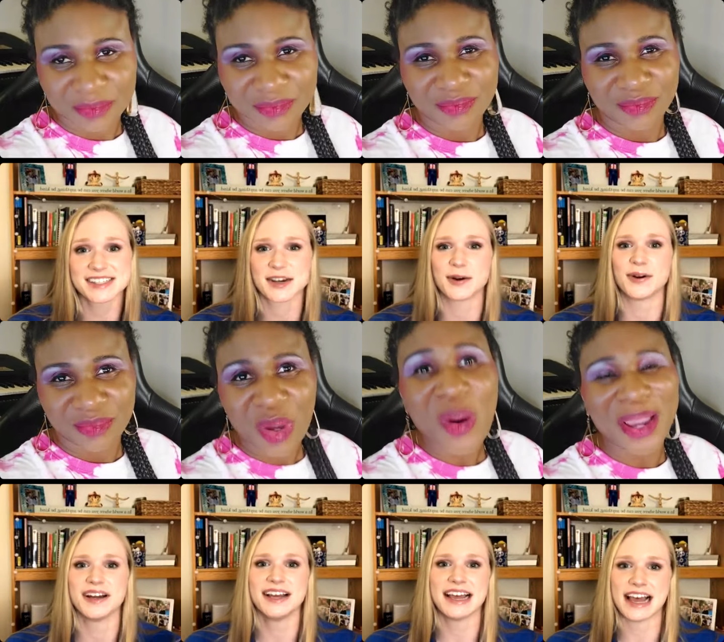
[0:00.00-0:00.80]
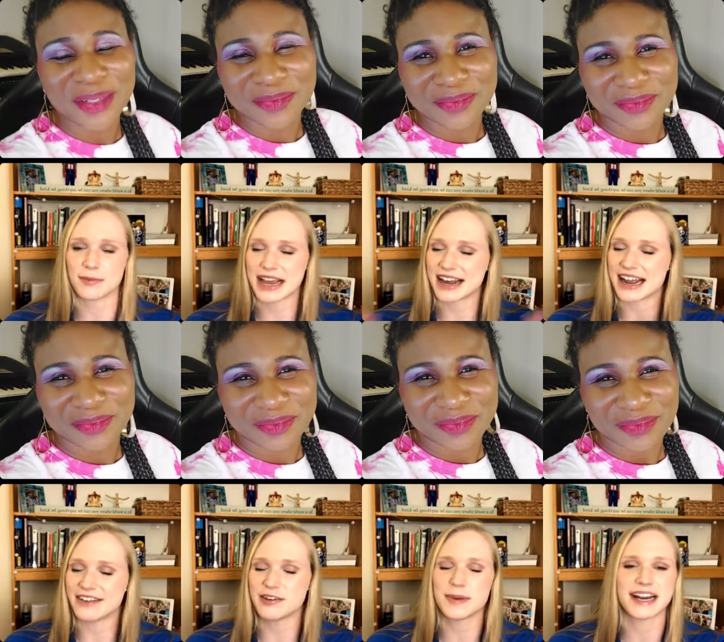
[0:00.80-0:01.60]
Speaker 1: So right. we had
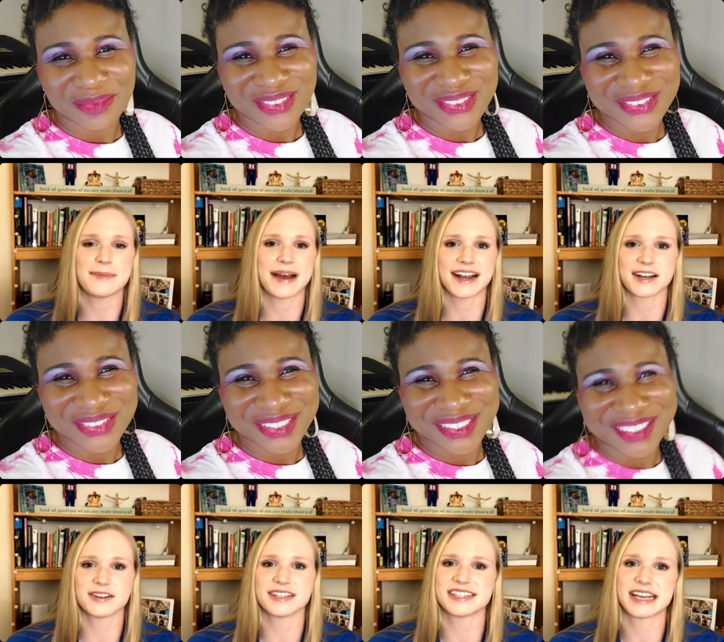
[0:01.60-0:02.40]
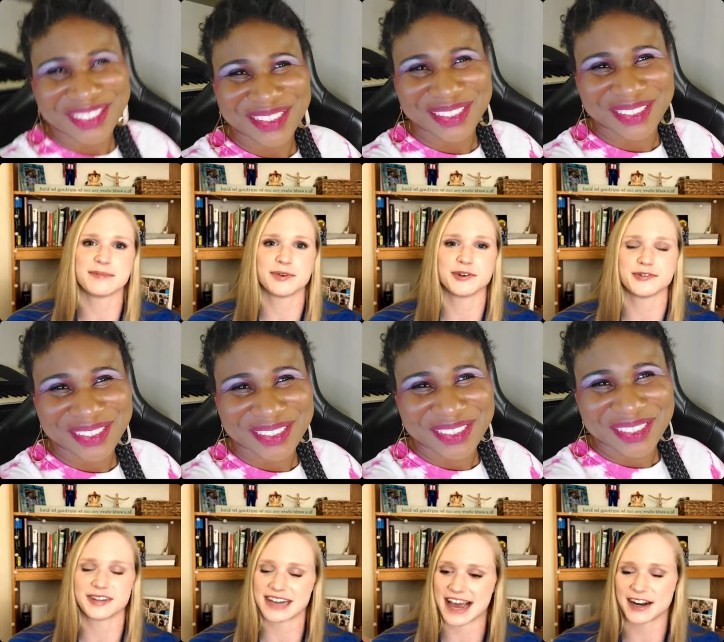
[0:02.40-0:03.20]
everybody back under the same roof and
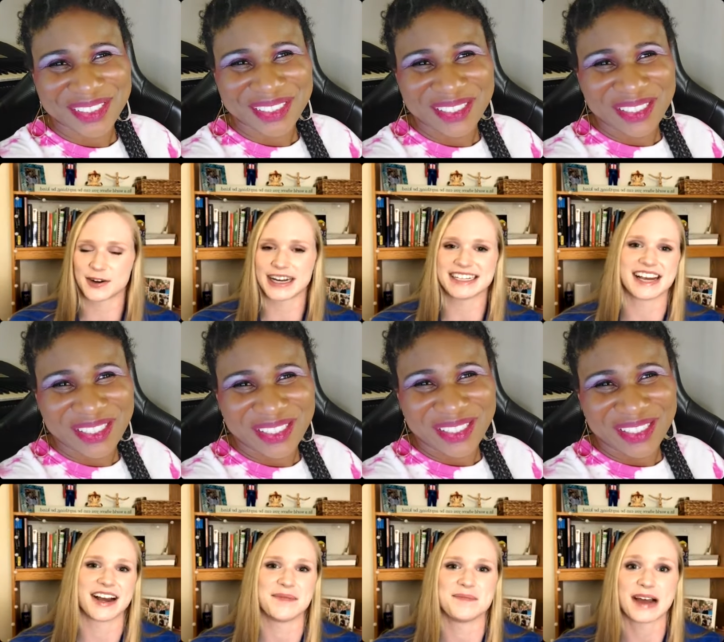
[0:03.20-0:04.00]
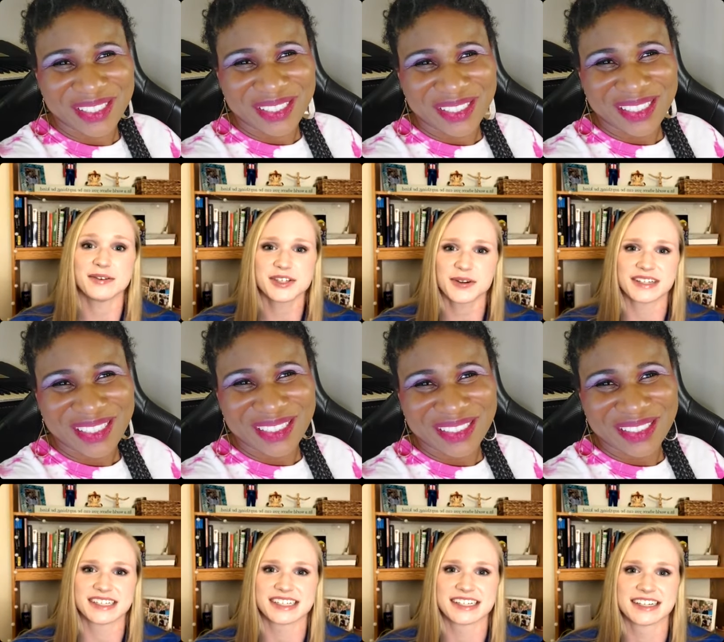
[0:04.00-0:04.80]
had a great time. How was
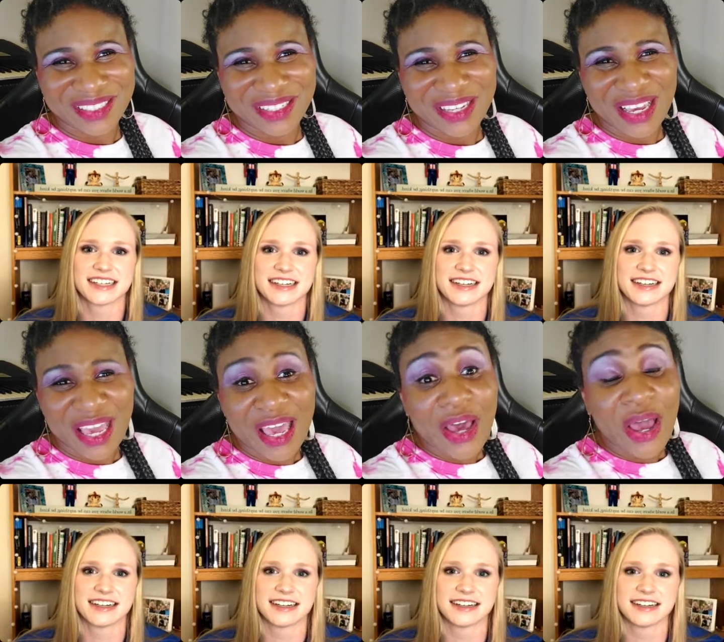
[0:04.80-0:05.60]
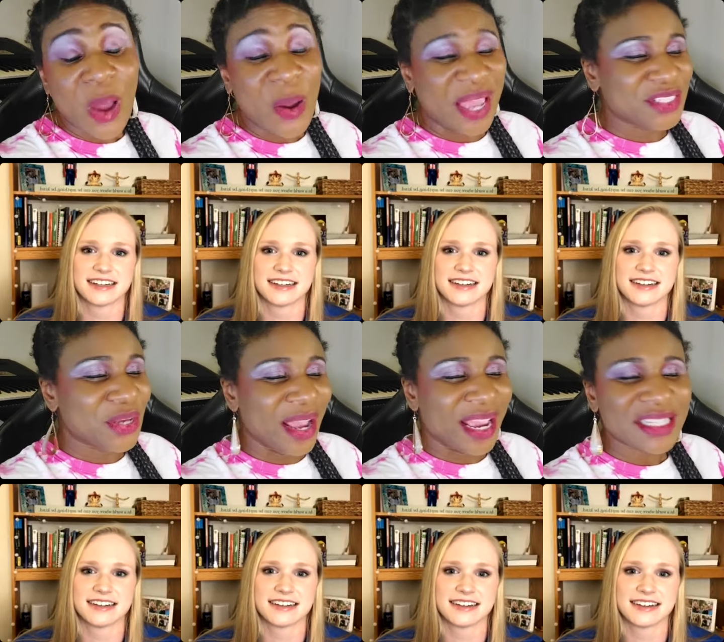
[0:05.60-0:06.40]
yours?
Speaker 2: Okay, so I
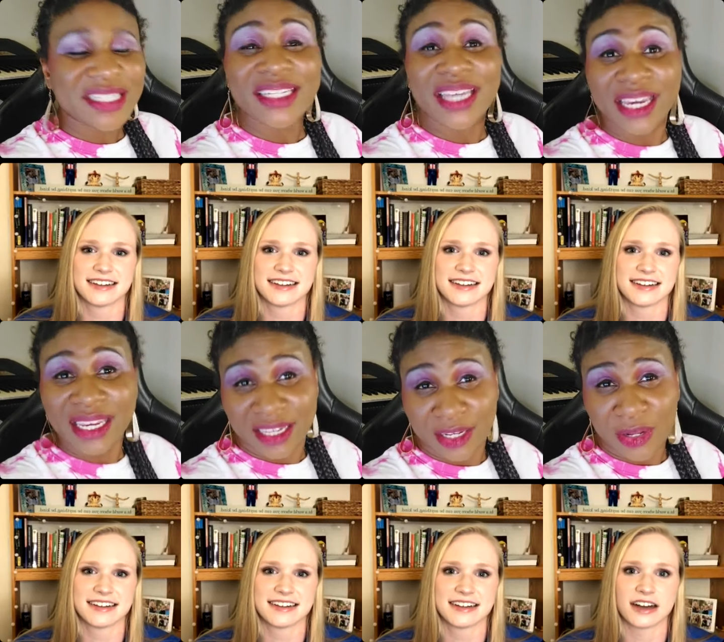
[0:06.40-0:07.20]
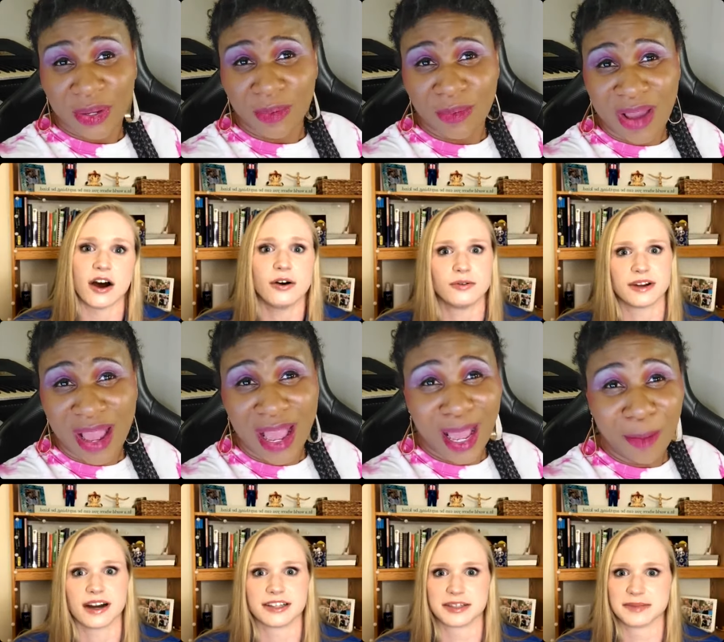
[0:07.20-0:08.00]
got sick.
Speaker 1: Oh, God!
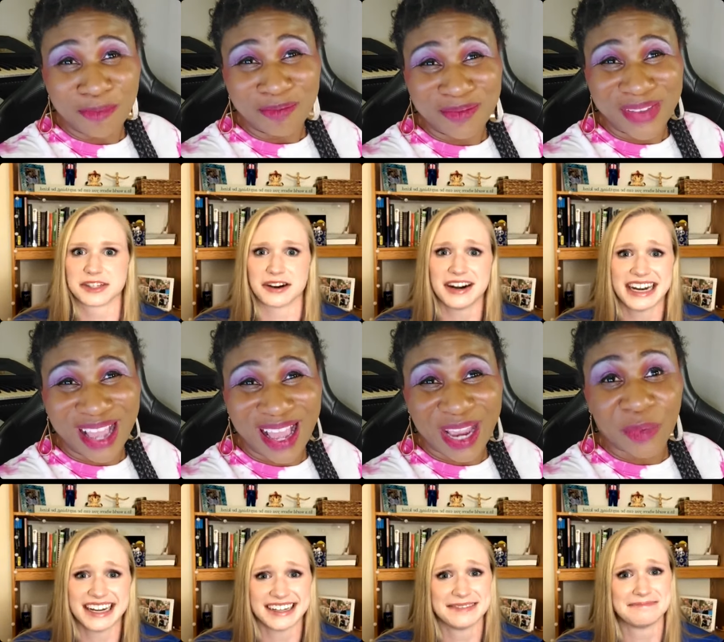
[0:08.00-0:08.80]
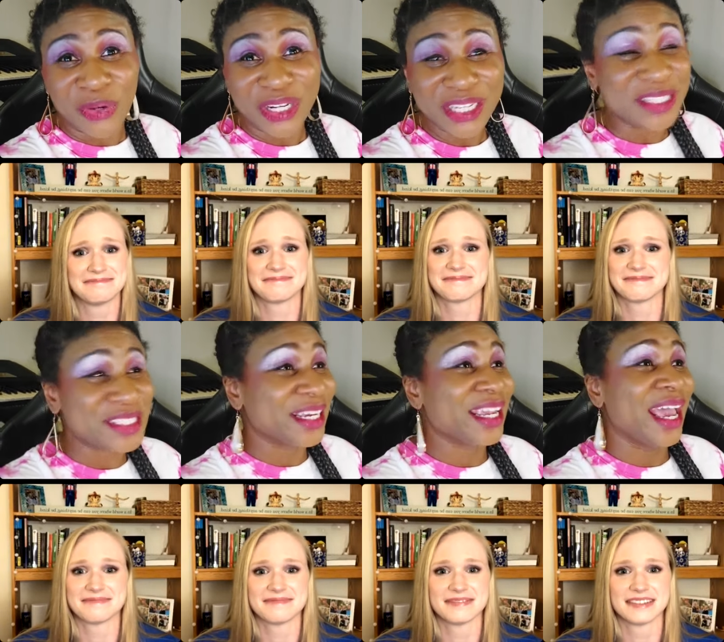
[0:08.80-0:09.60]
Um,
Speaker 2: I got really
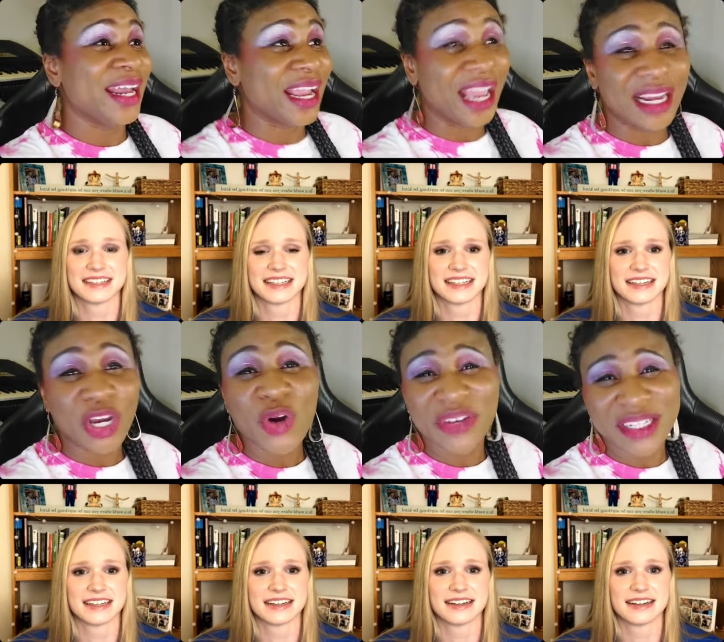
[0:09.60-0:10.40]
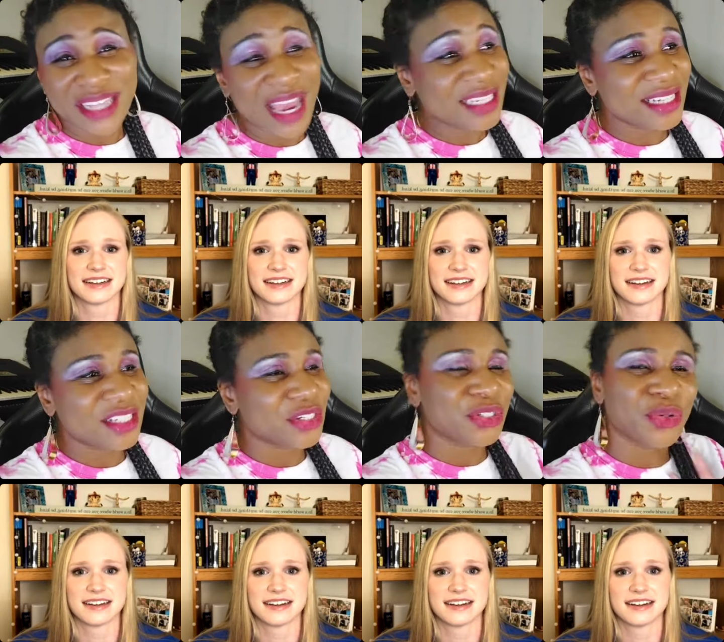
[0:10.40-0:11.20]
sick and I got a COVID test. I
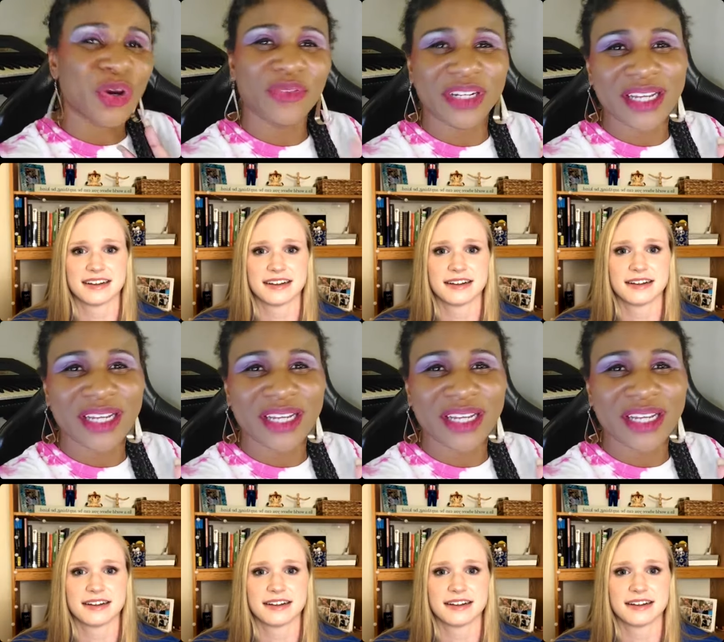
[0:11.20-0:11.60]
took two COVID